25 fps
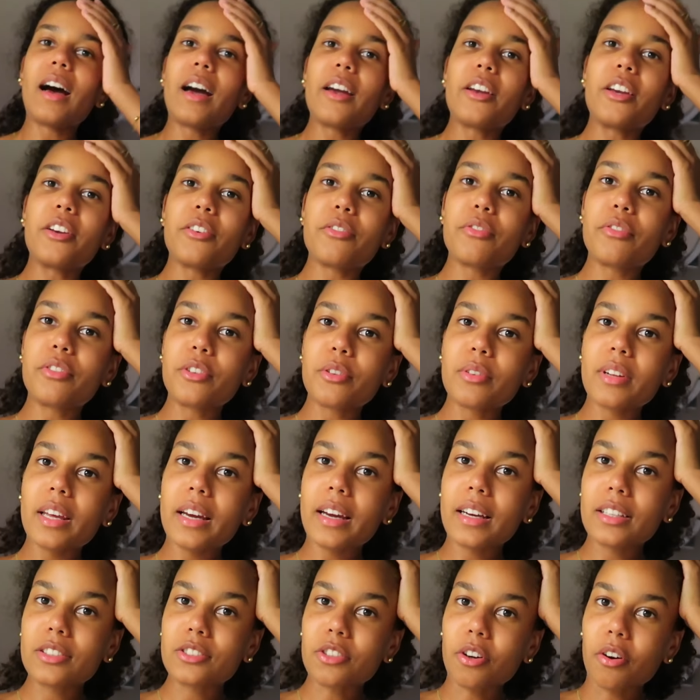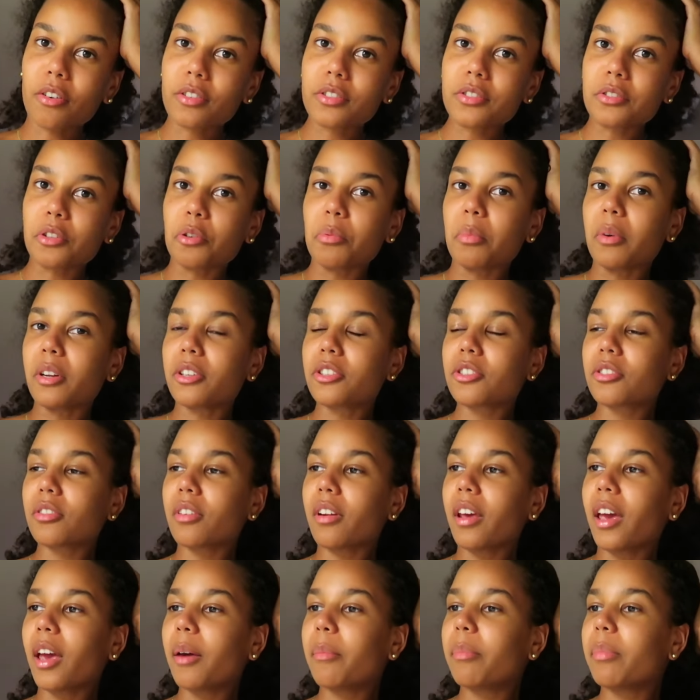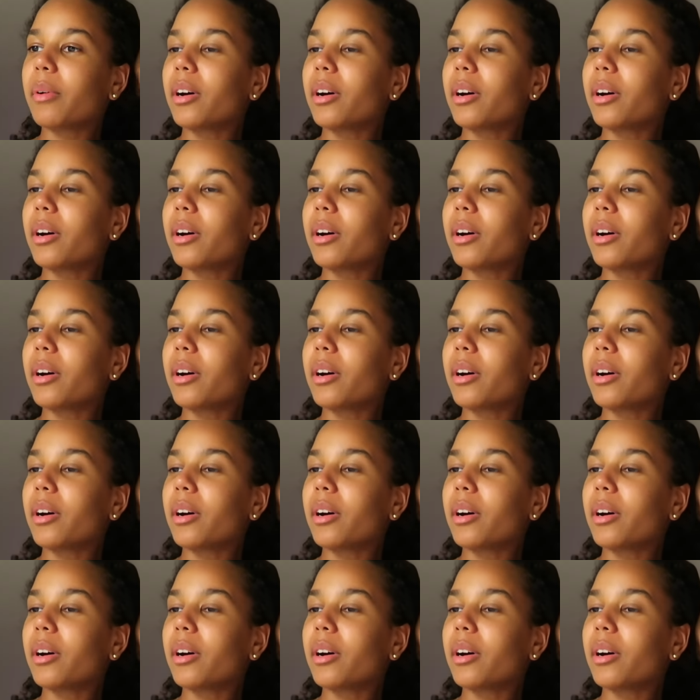I feel like I talked so much today,